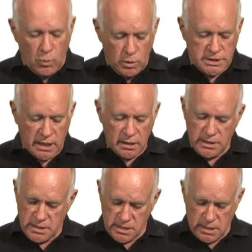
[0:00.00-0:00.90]
We sell
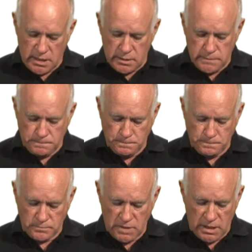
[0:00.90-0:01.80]
these, uh,
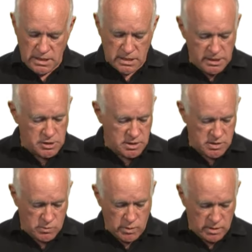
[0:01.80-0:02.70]
these
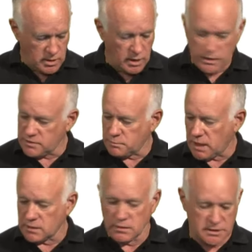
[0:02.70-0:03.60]
leashes with all these
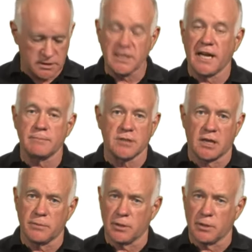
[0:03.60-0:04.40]
buckles and snaps on them.